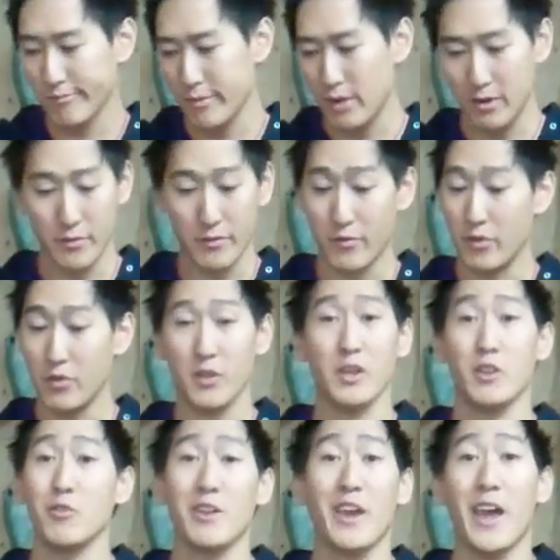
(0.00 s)
I don't even
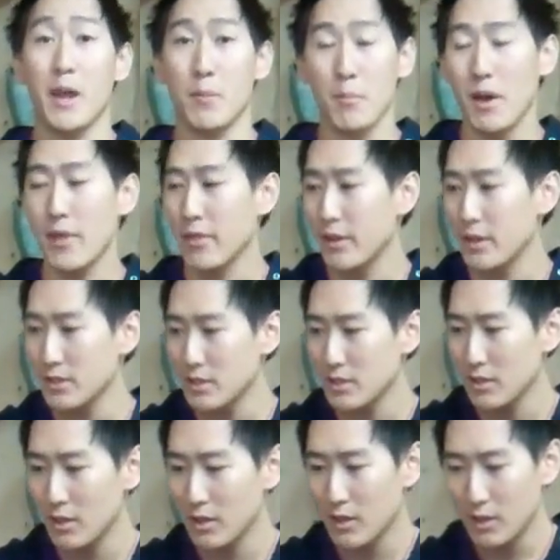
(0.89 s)
think you can bend
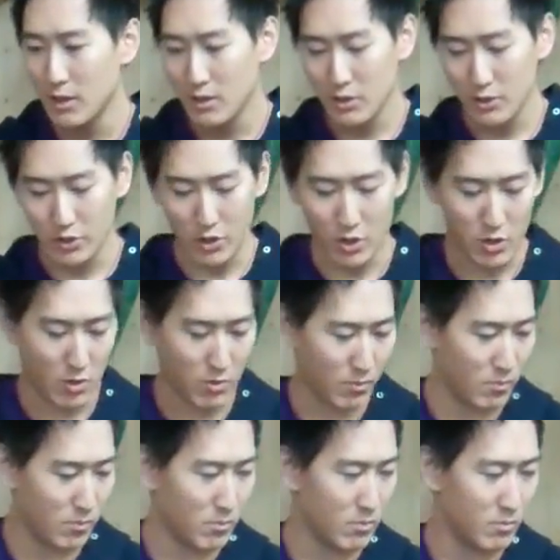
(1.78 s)
this.
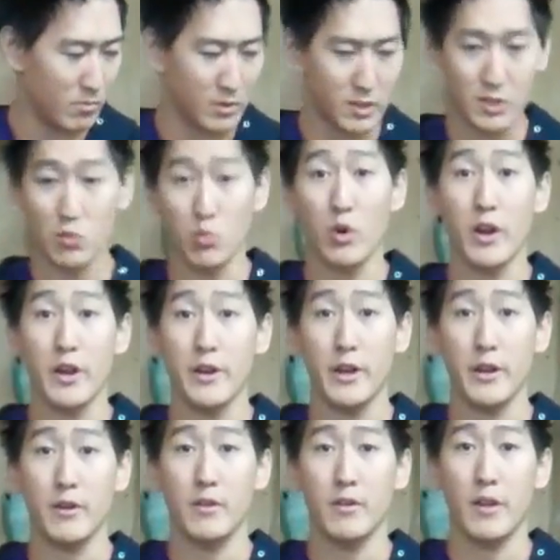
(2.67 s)
So this is what I
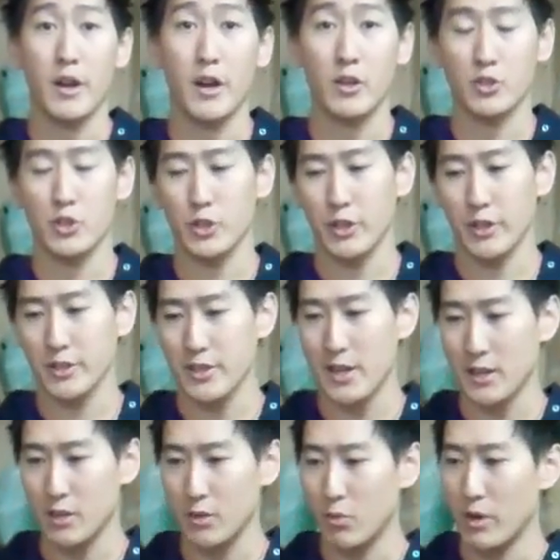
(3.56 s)
did, and I'll show you
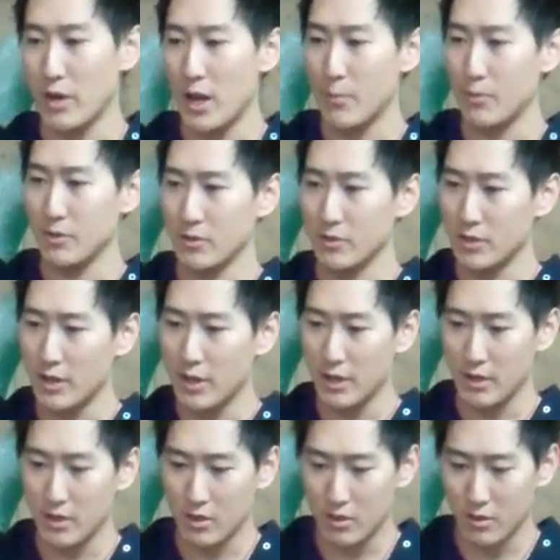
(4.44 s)
exactly what happens
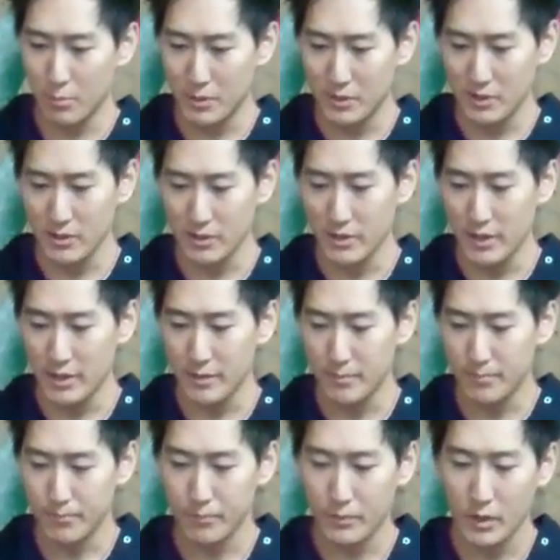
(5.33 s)
at the business end.
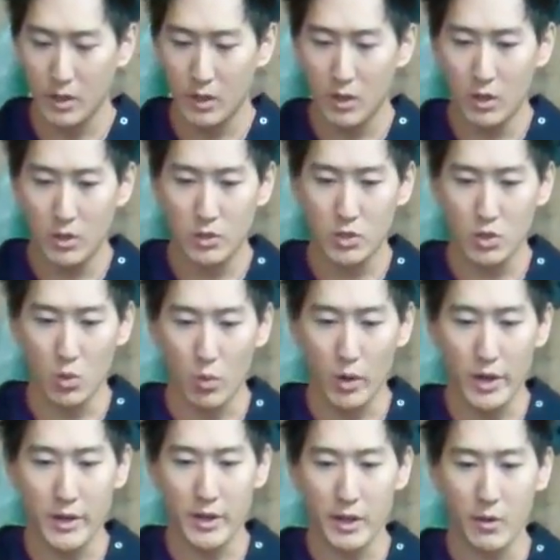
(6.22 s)
So what
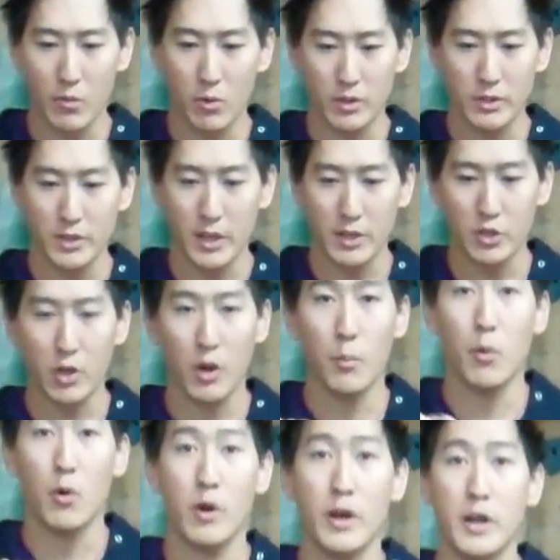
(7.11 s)
I did was I took a
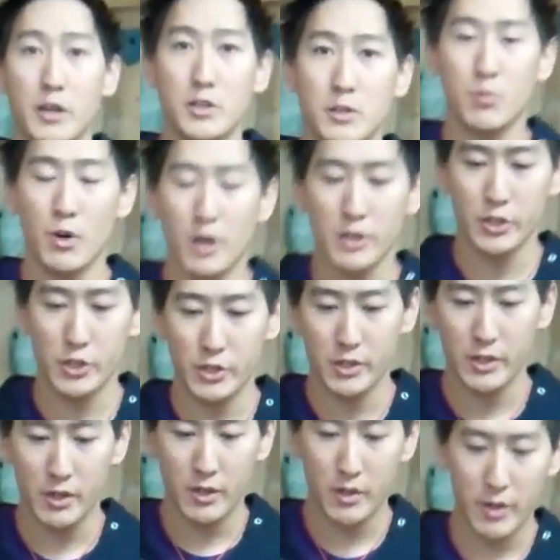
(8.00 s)
boar hairs brush
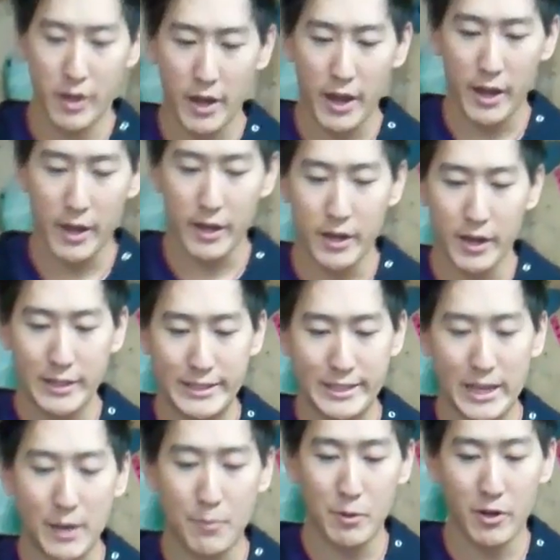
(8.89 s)
and I
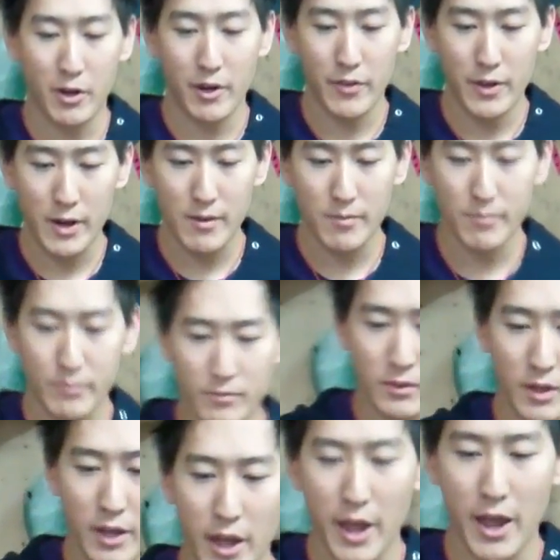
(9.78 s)
taped it on there,
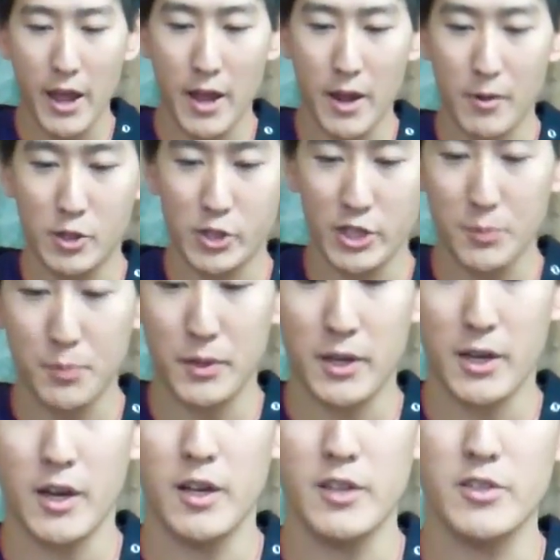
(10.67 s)
and just
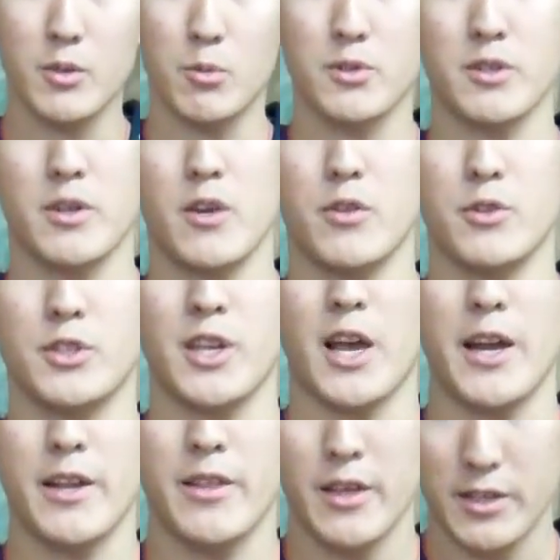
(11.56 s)
because there was another
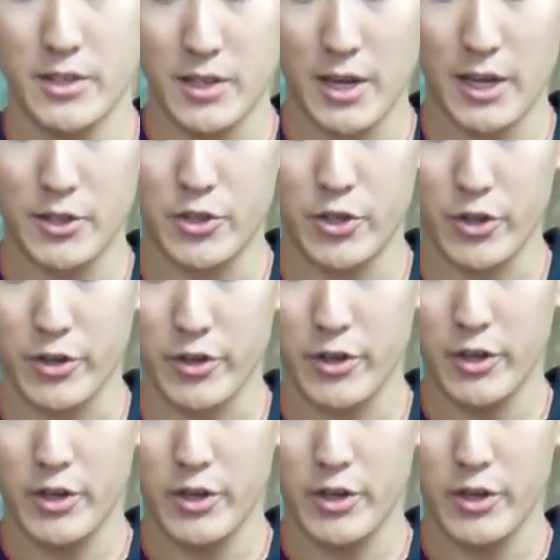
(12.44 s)
side of this, I took